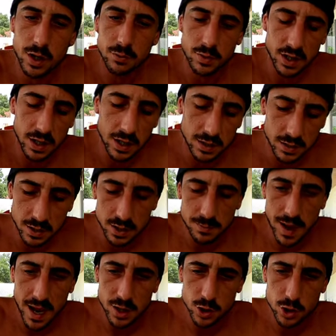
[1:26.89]
Can we get the
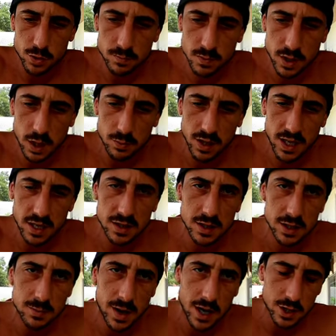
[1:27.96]
smatch? Can we get
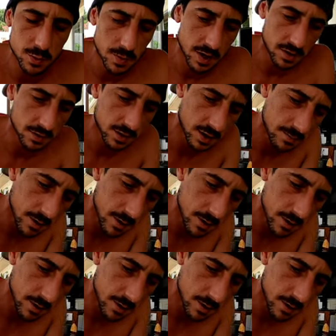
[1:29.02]
the smatch, man?